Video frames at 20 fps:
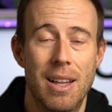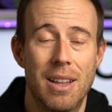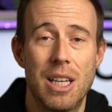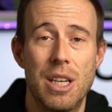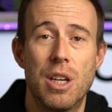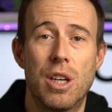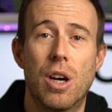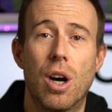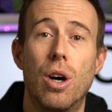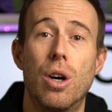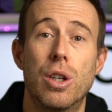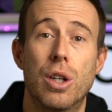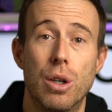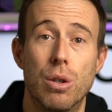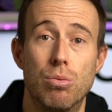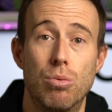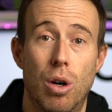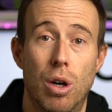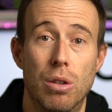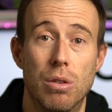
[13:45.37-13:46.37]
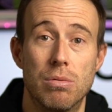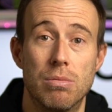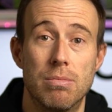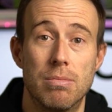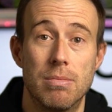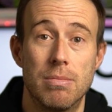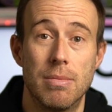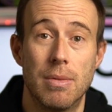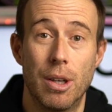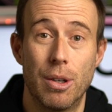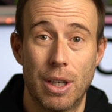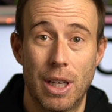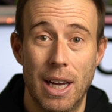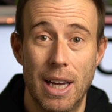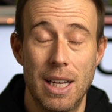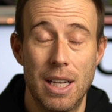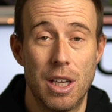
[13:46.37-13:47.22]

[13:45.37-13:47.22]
then you can't go wrong. Okay,